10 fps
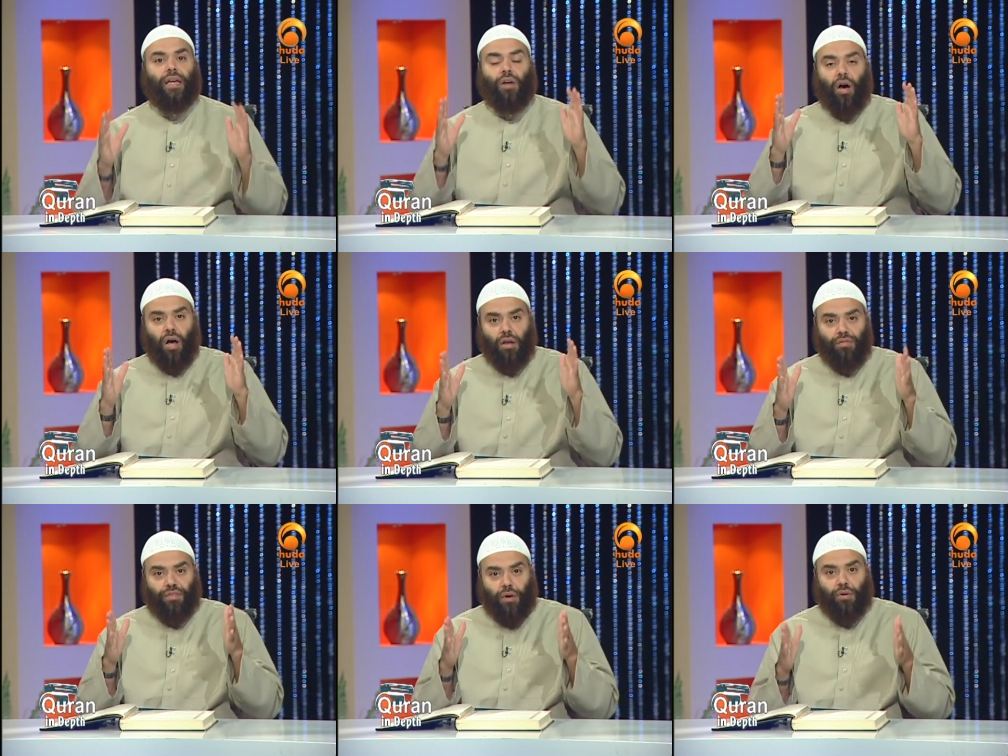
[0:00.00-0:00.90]
in all
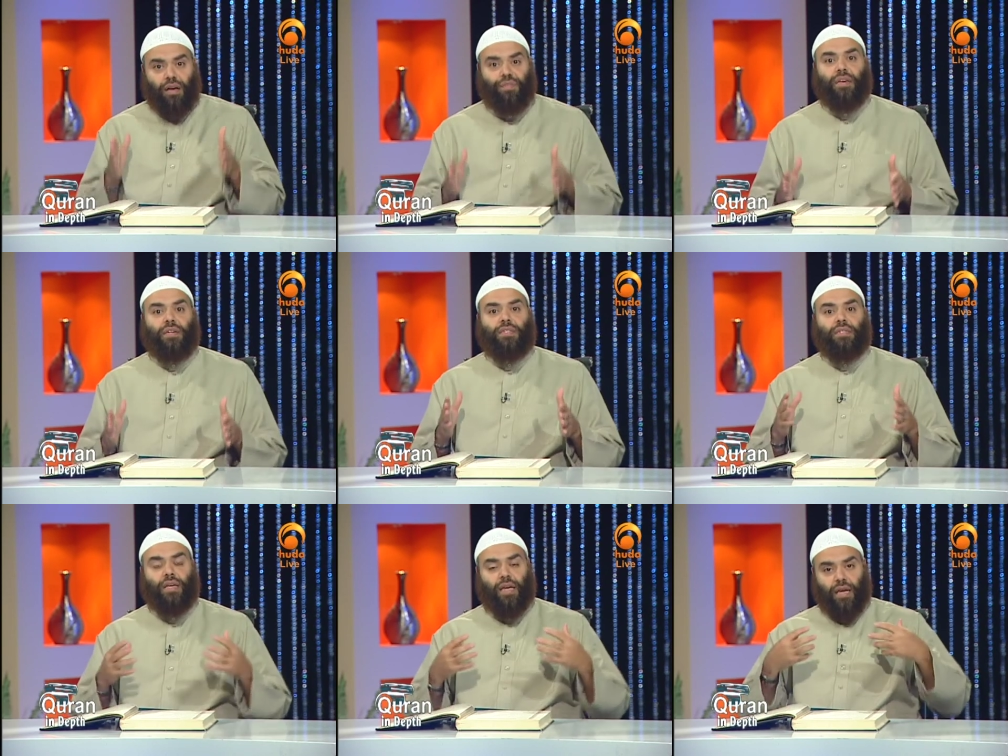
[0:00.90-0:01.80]
of our
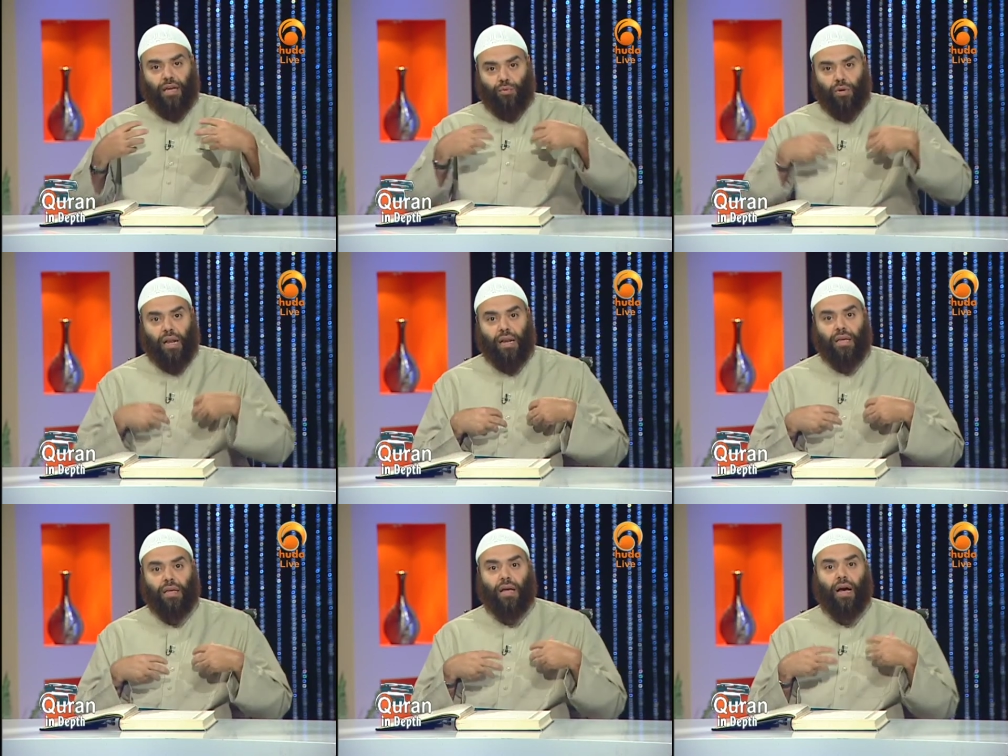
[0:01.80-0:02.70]
affairs,
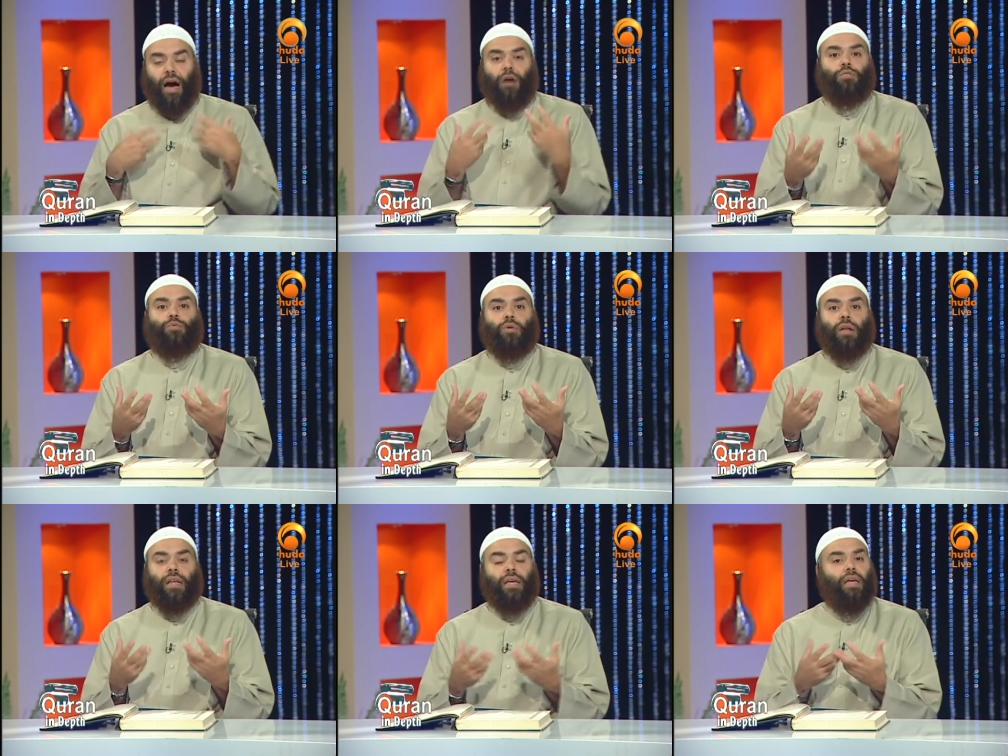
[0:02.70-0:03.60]
inwardly,
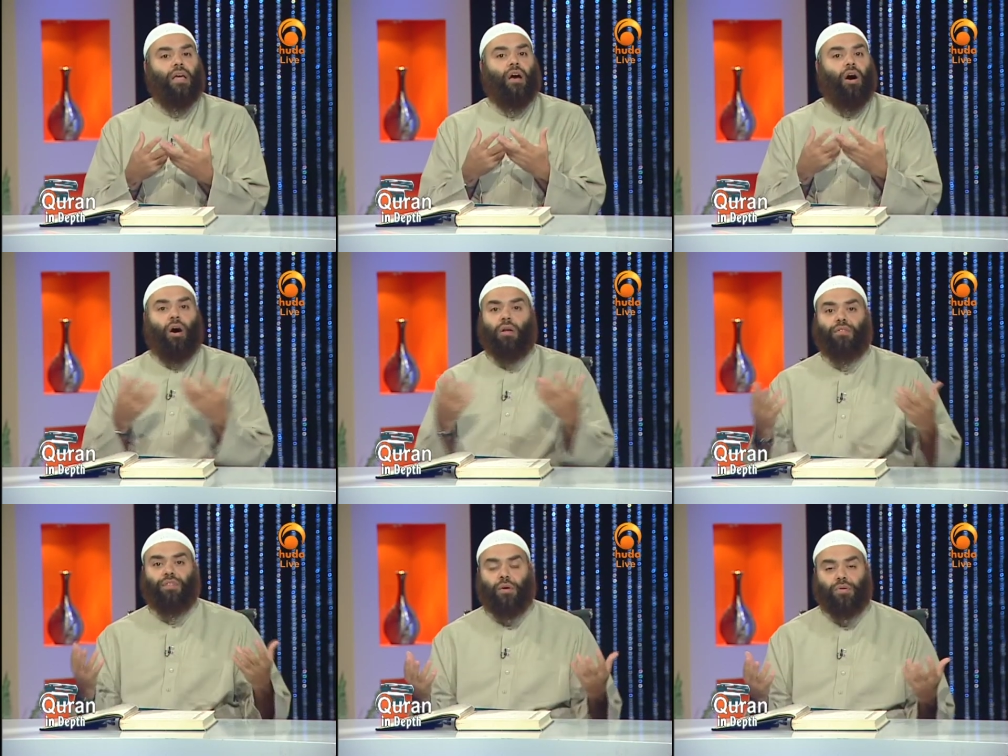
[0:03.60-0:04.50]
outwardly, all
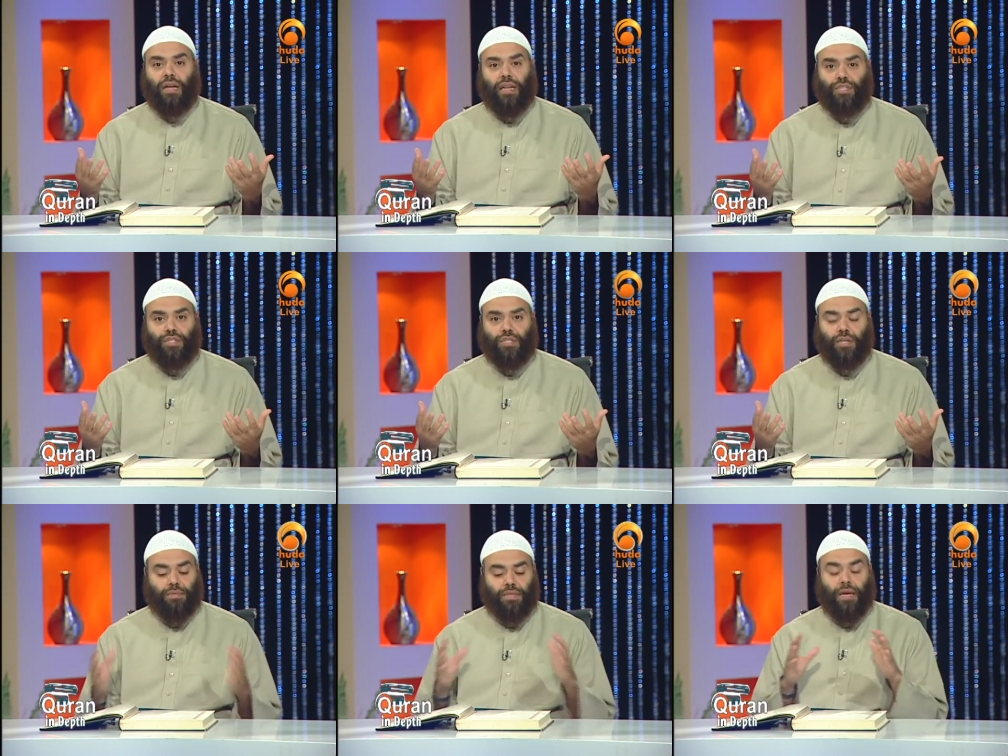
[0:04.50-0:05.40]
of our
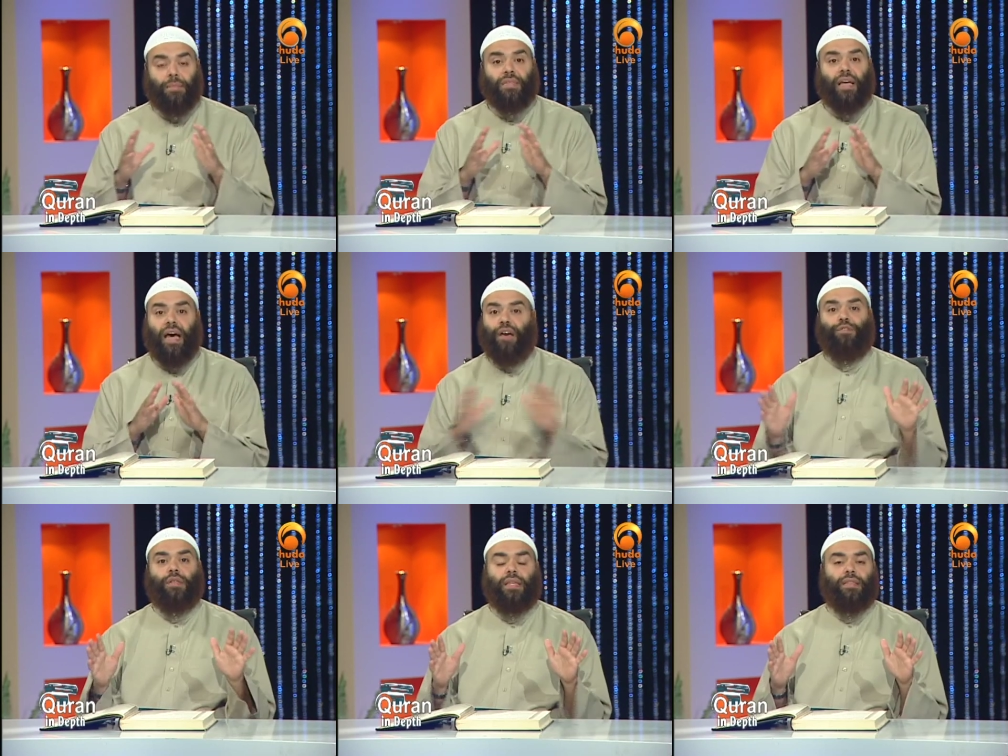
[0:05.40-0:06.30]
relationships,
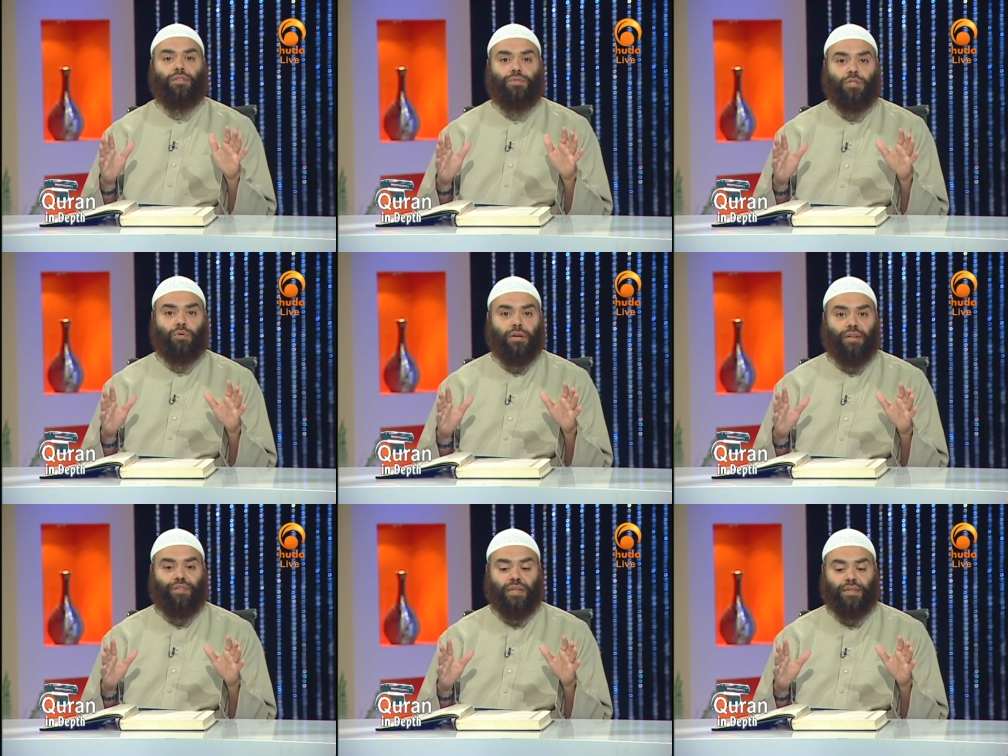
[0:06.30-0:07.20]
everything that we do on
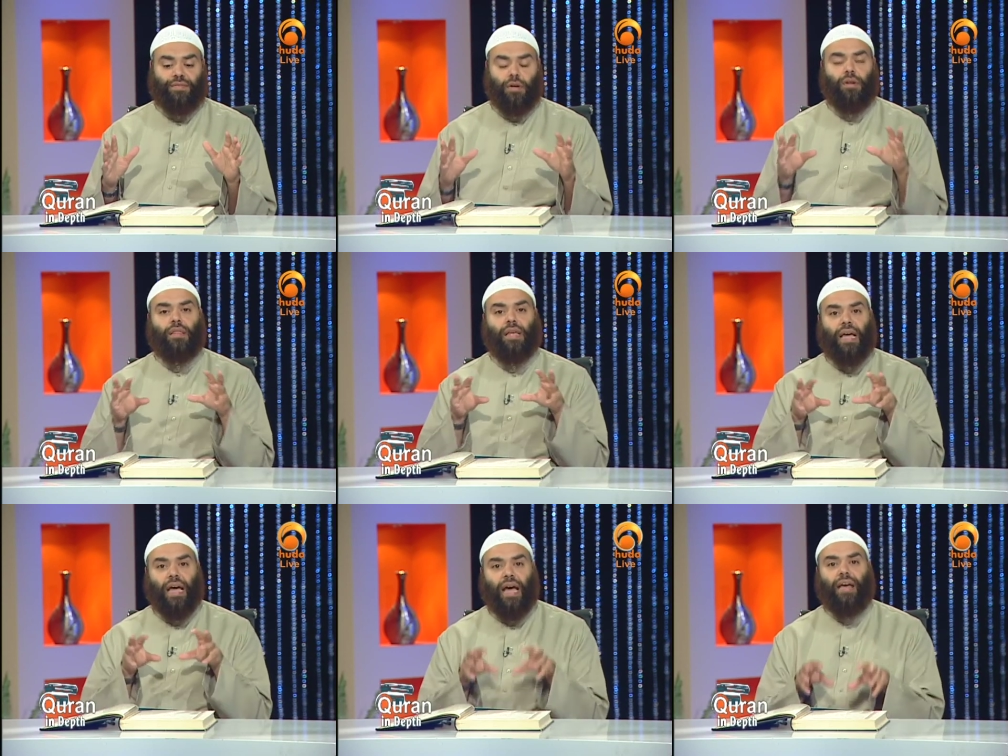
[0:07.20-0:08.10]
the face of earth
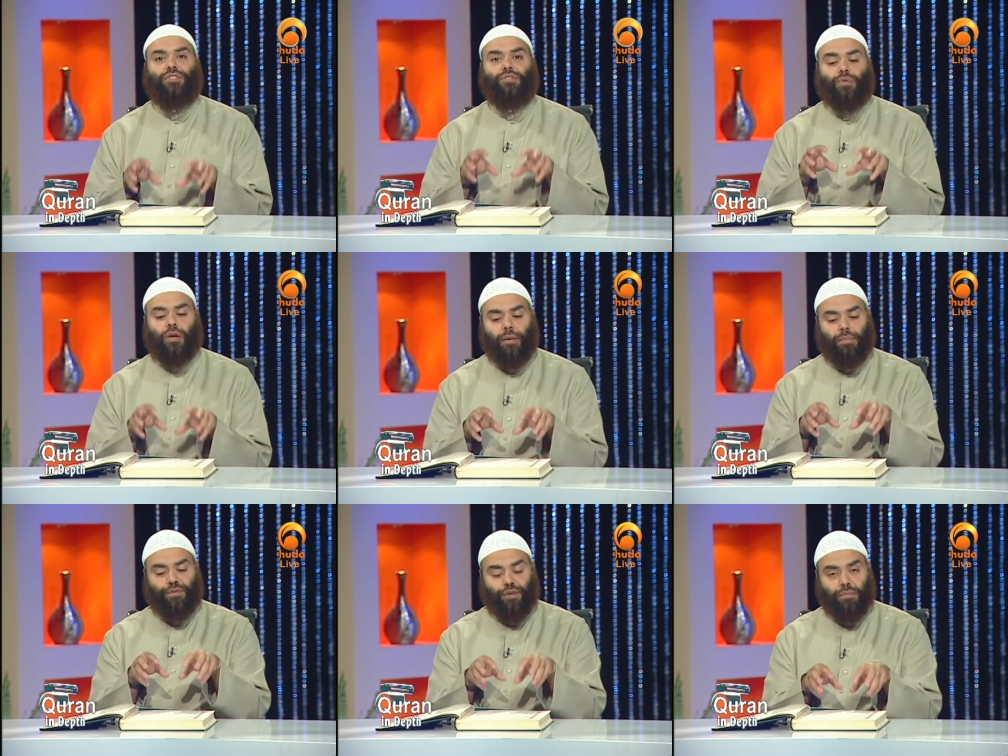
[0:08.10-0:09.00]
has to
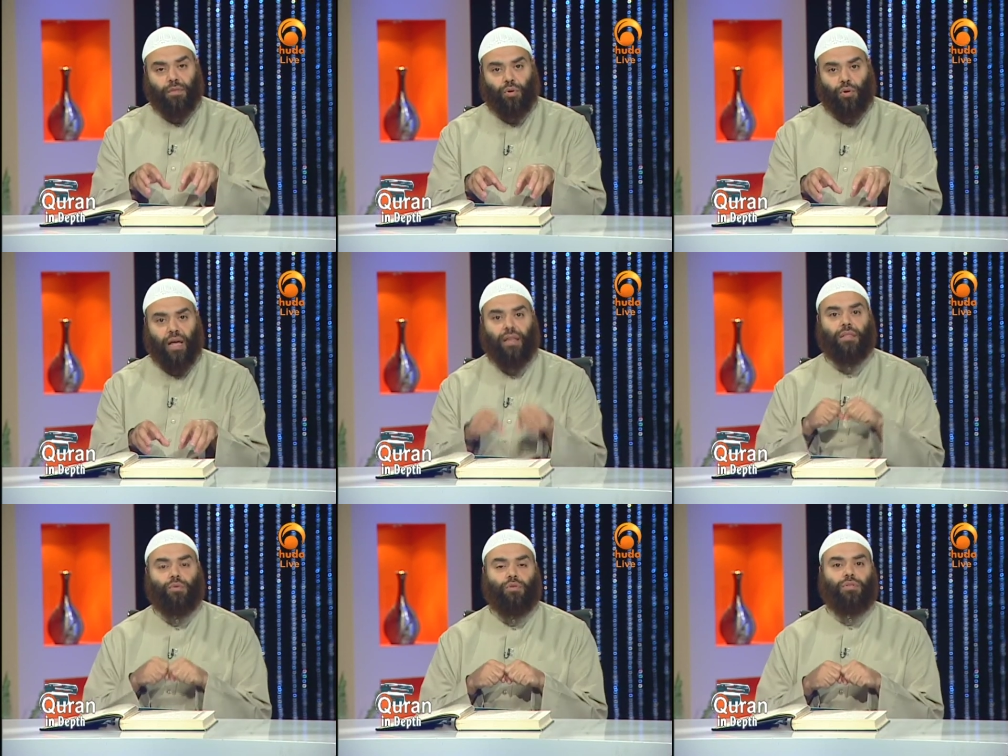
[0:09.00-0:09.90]
come from the
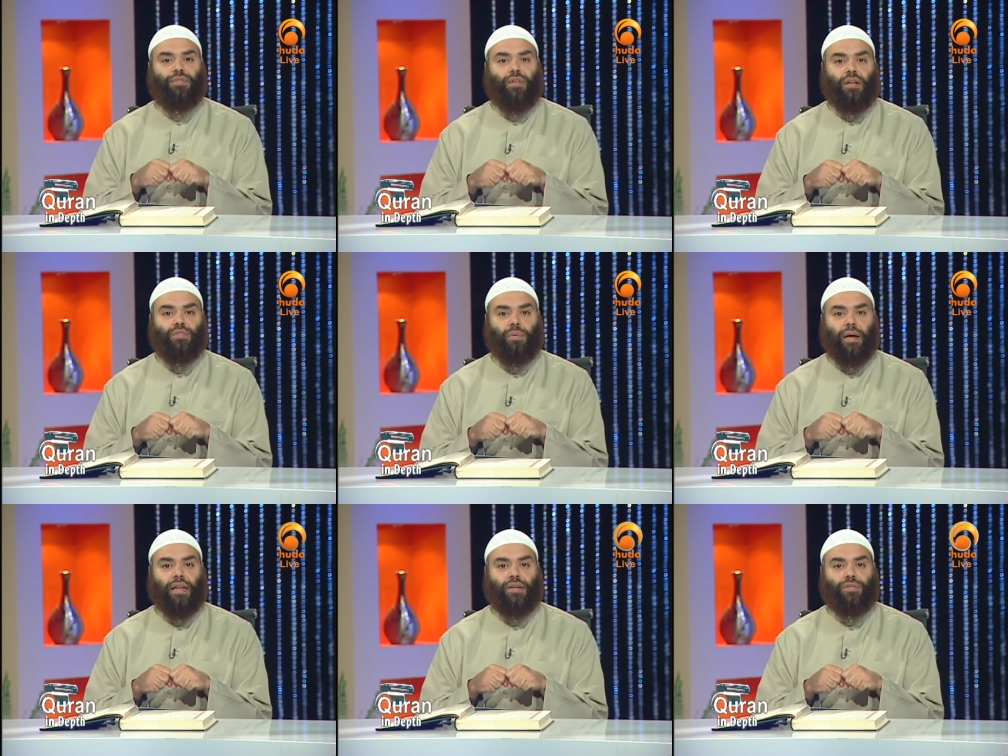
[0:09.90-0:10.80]
Quran, the words of Allah
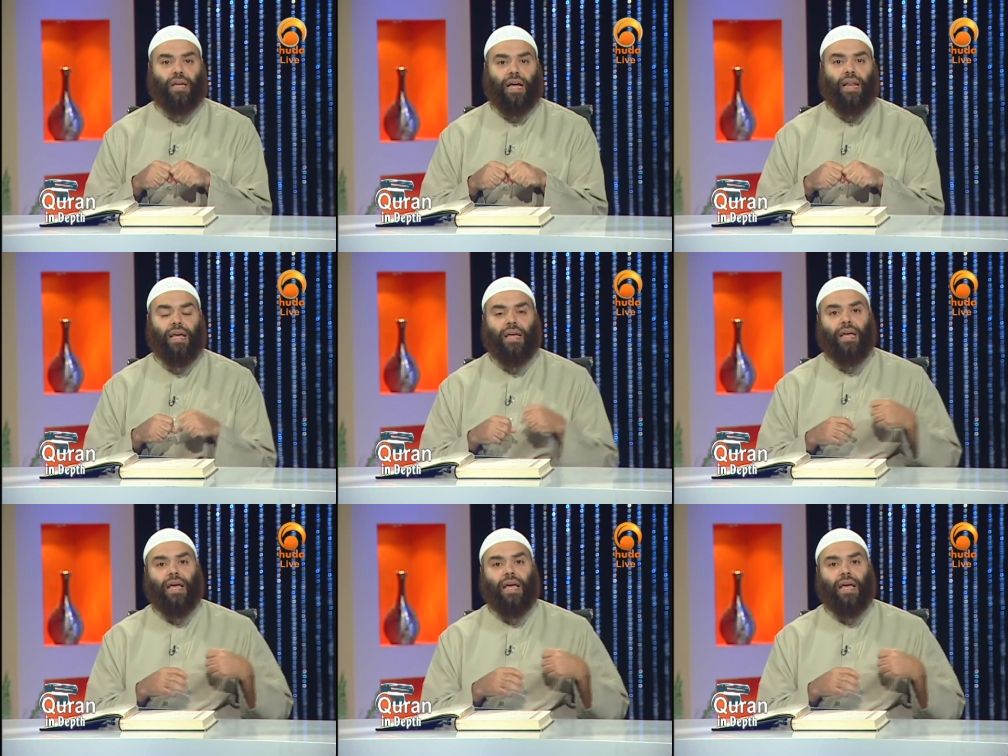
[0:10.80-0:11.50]
subhanahu wa ta'ala,